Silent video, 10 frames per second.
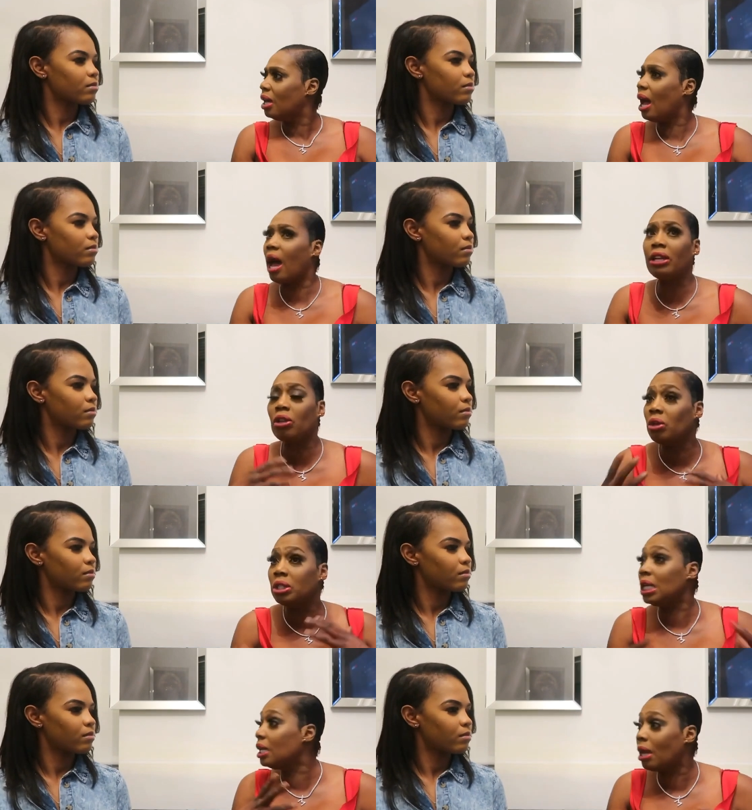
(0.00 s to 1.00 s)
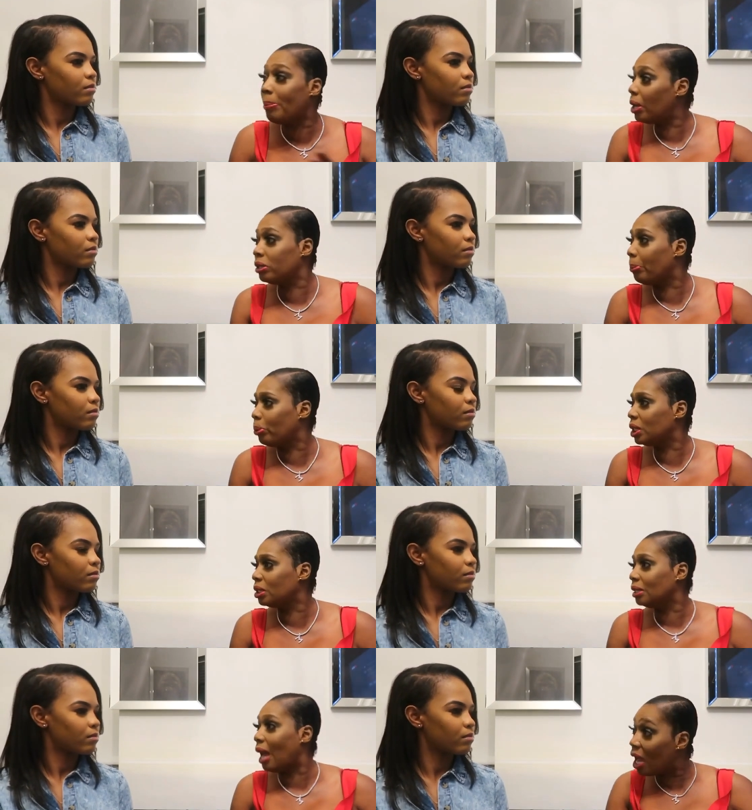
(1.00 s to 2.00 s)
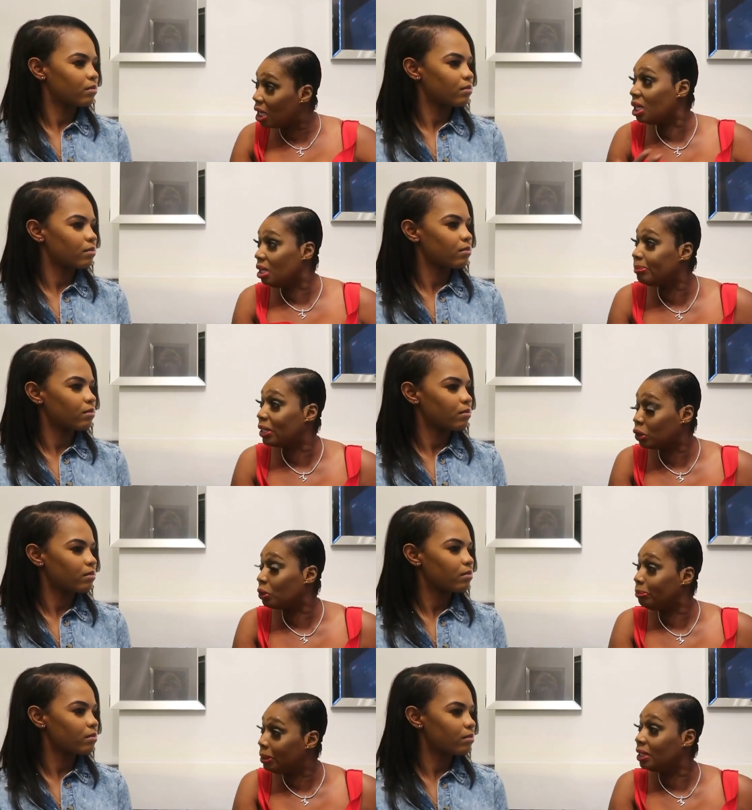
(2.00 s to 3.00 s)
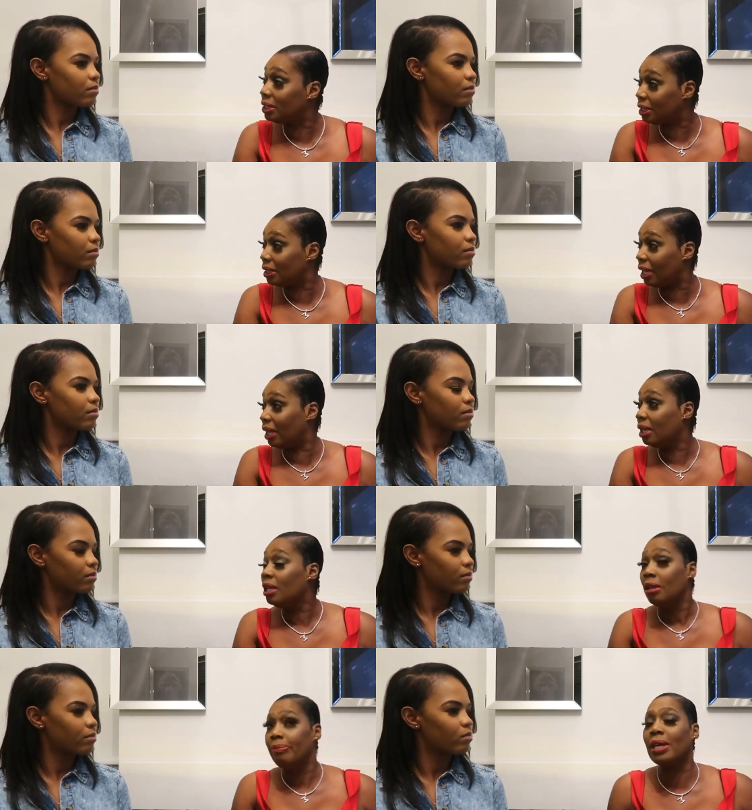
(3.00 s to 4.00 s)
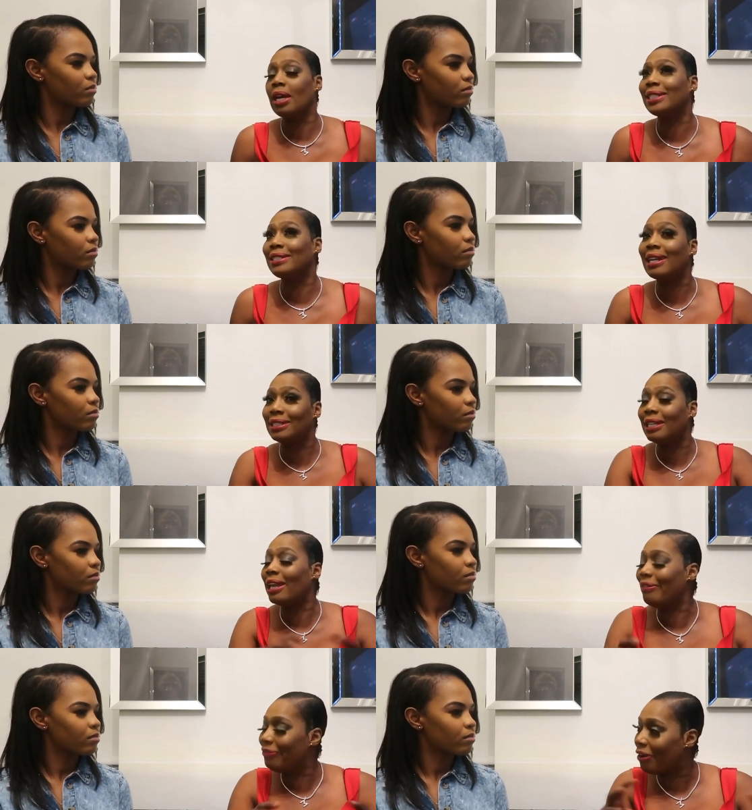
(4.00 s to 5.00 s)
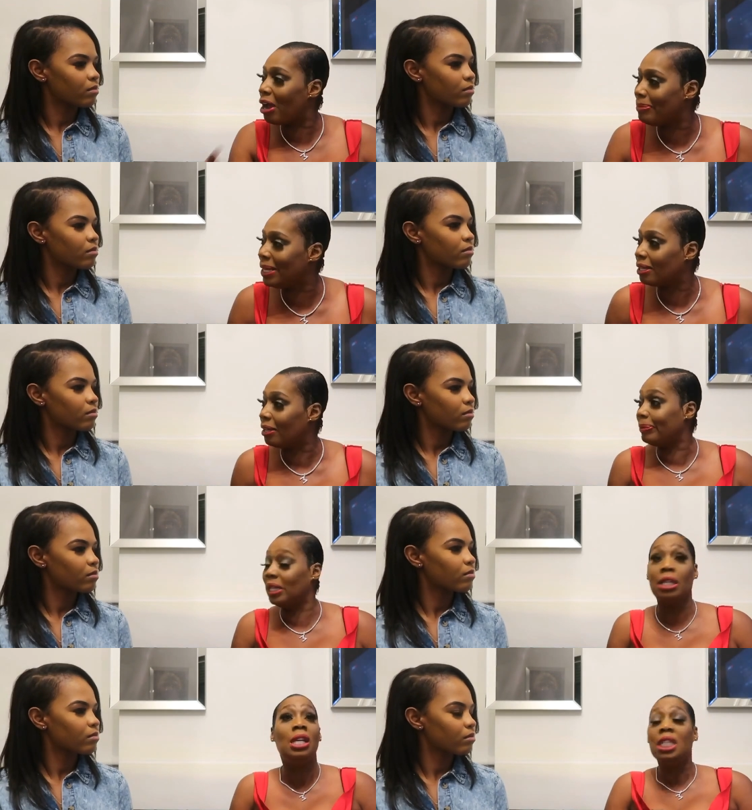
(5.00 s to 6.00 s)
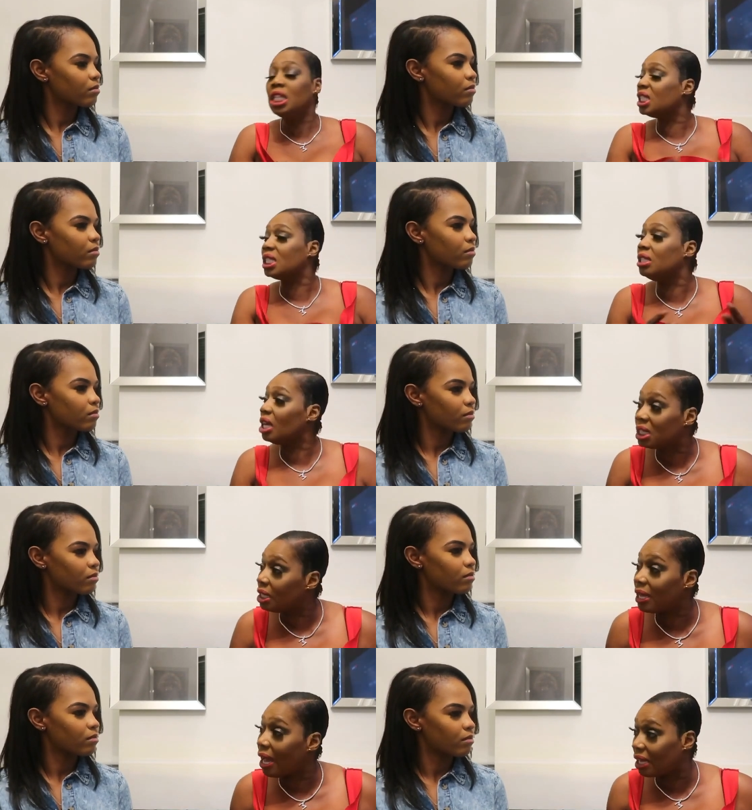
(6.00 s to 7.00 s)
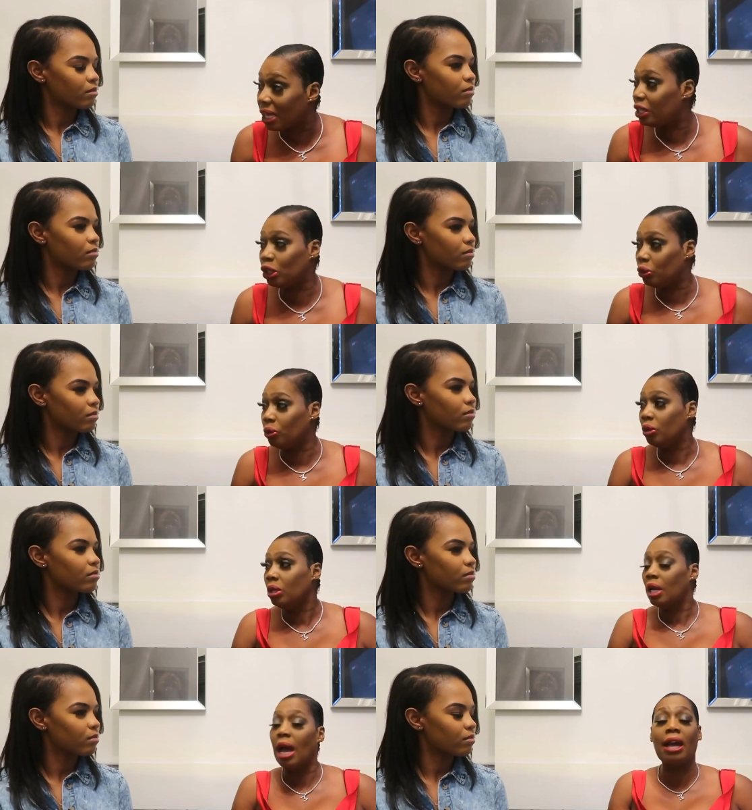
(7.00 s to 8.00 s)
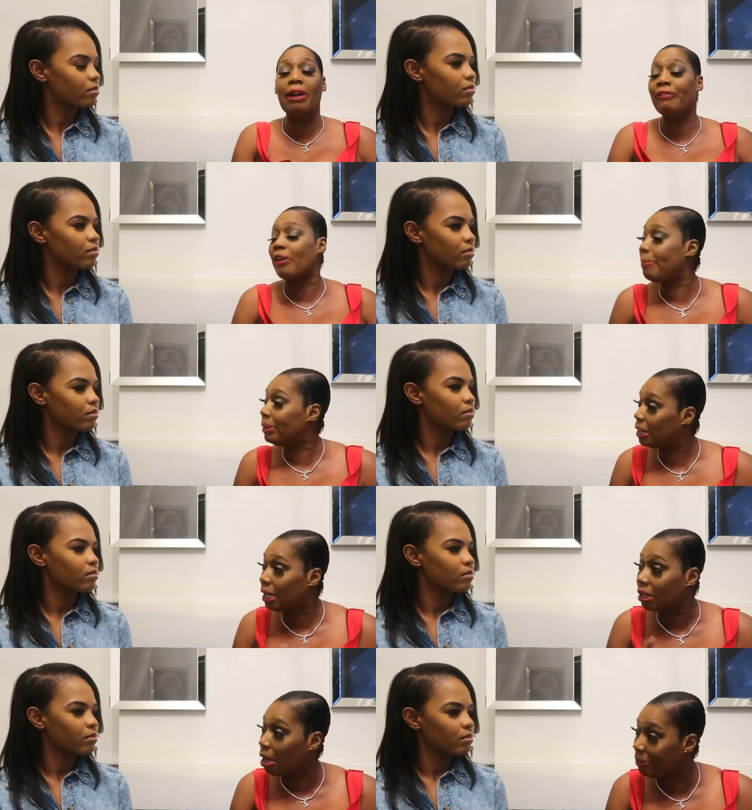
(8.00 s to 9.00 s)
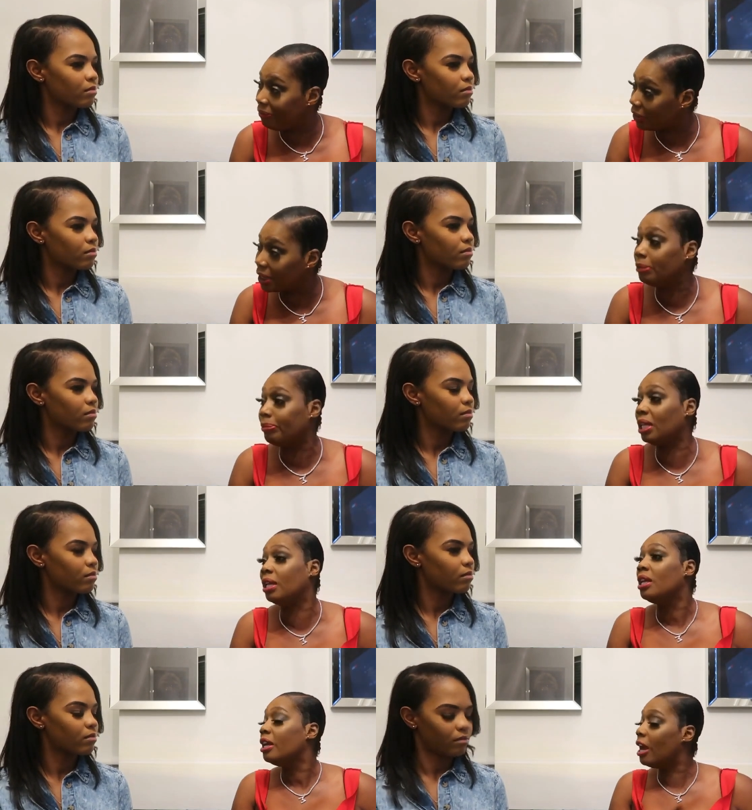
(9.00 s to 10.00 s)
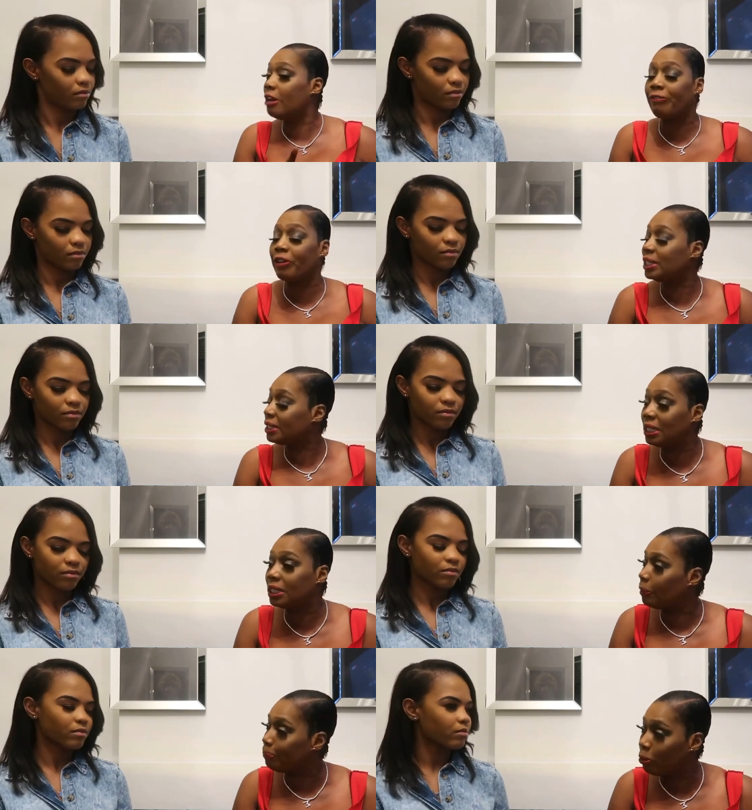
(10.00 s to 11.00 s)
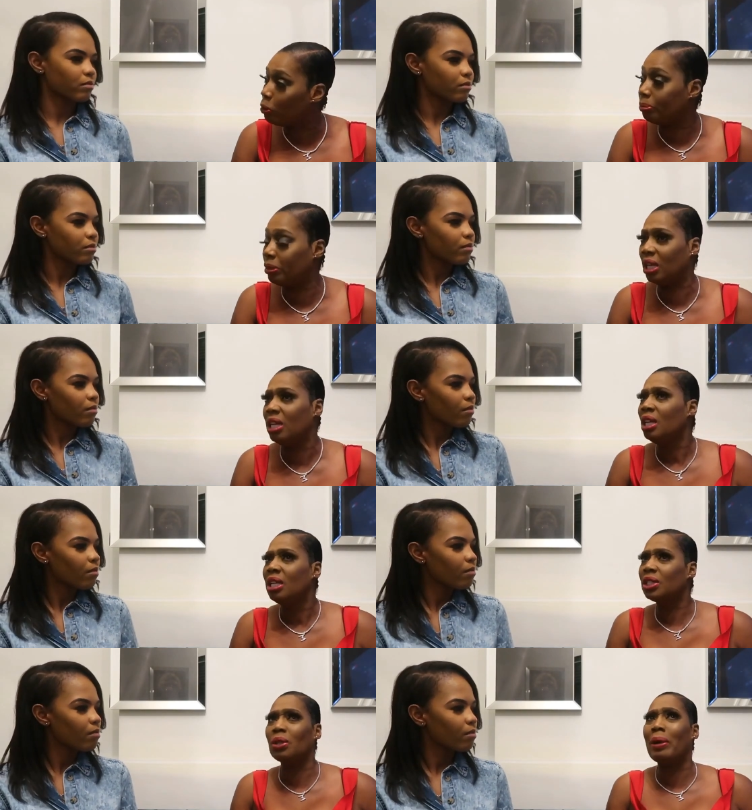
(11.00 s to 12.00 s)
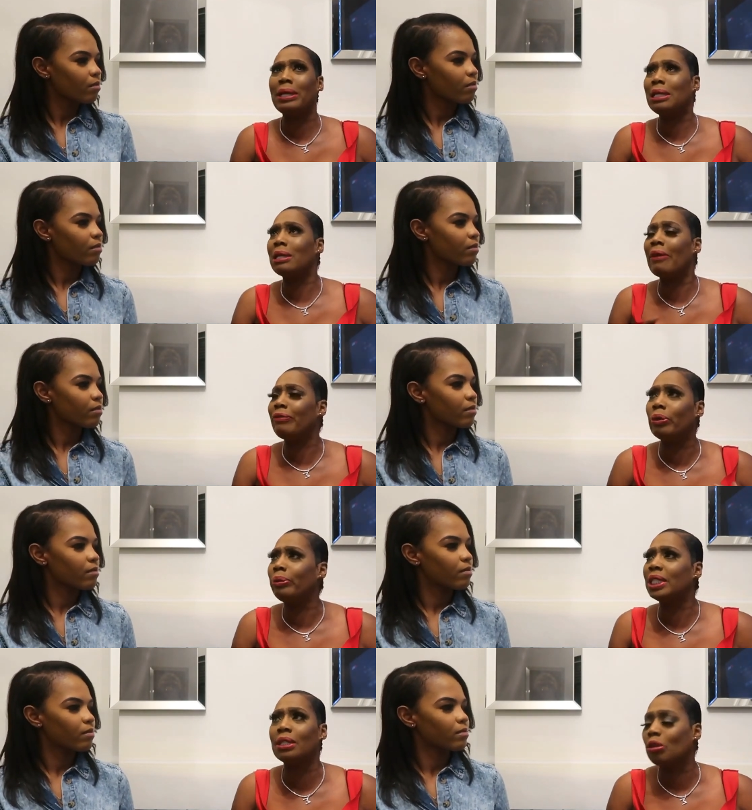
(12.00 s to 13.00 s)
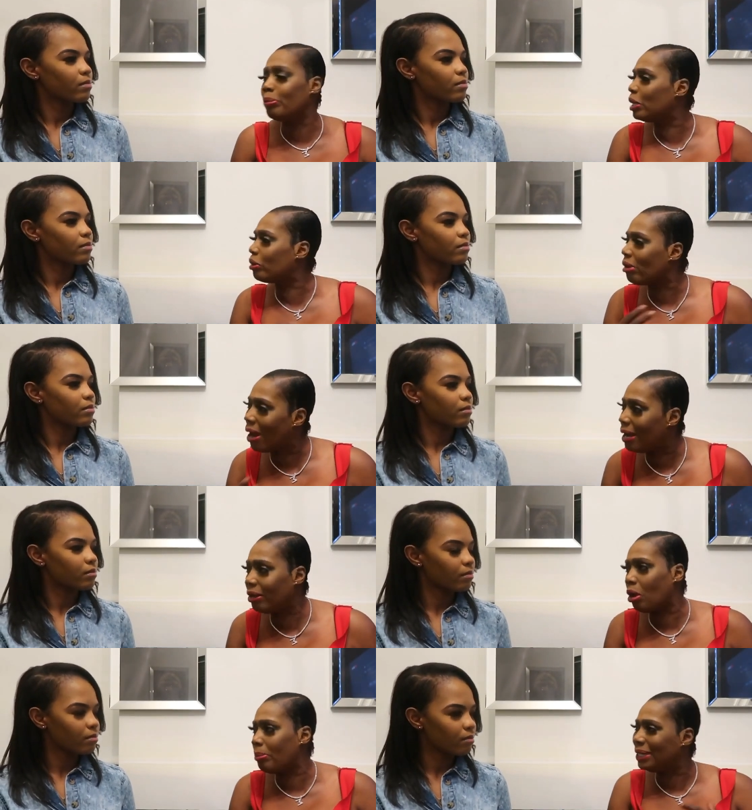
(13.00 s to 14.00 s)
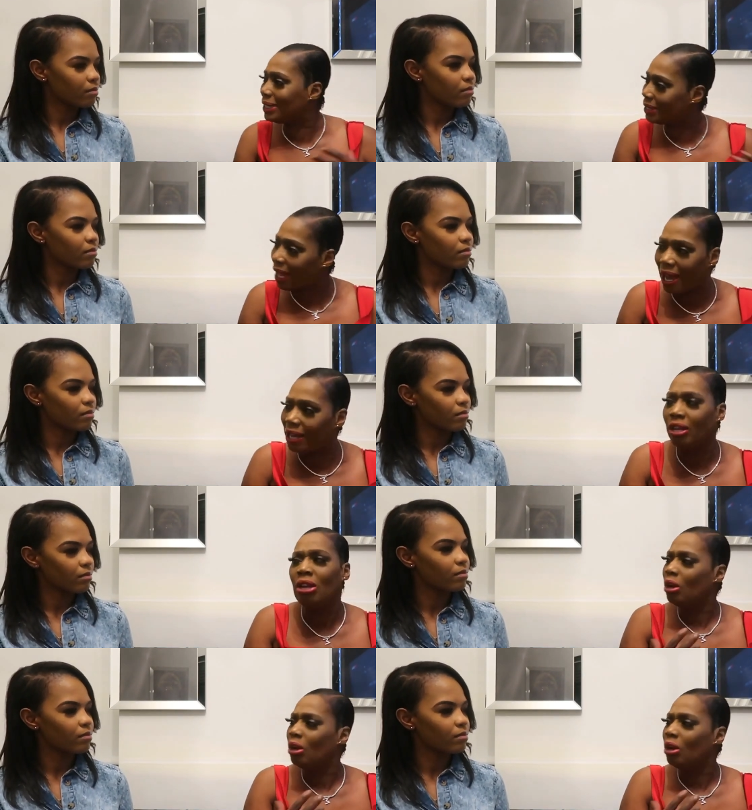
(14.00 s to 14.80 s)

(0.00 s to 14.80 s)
Speaker 1: I don't think about the prison. I eat my three meals a day mm. because that's the environment I'm in. There's nothing I can do. Mm. I got family that come and visit me and friends that support me. So I didn't have no reason to be crying or be sad